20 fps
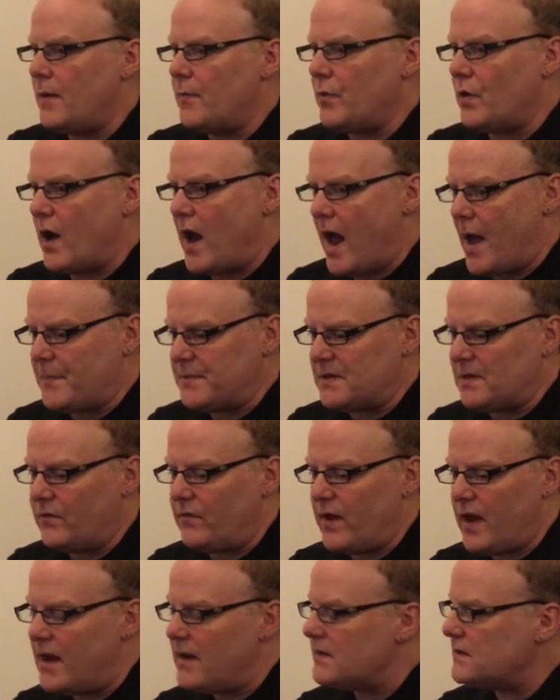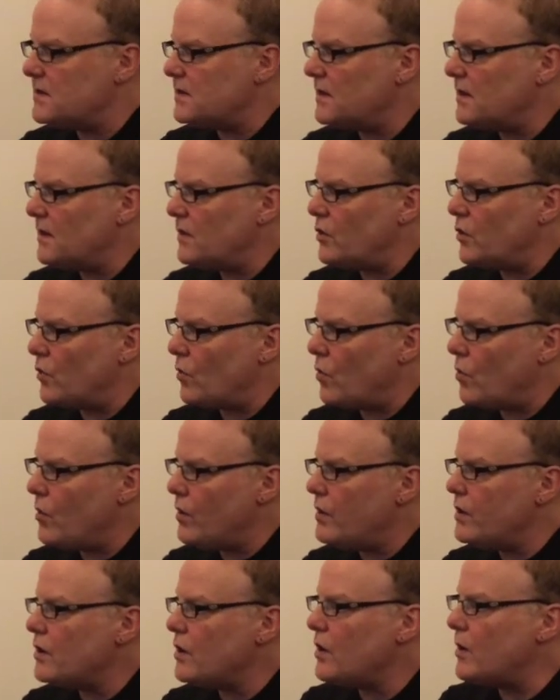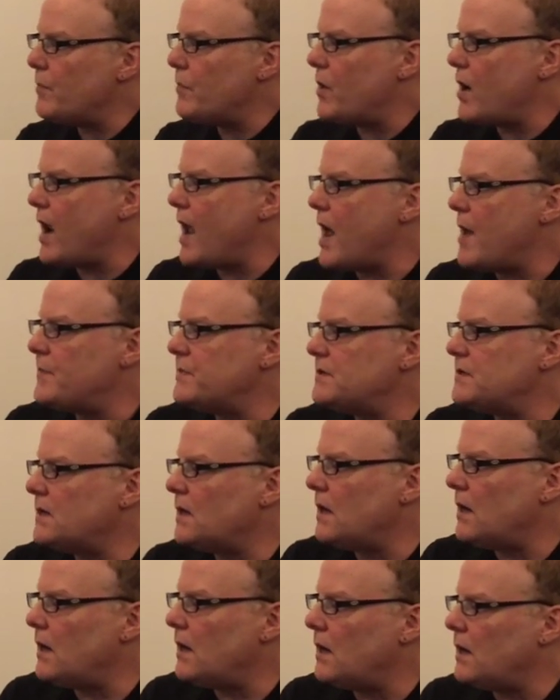perhaps advance in your order, perhaps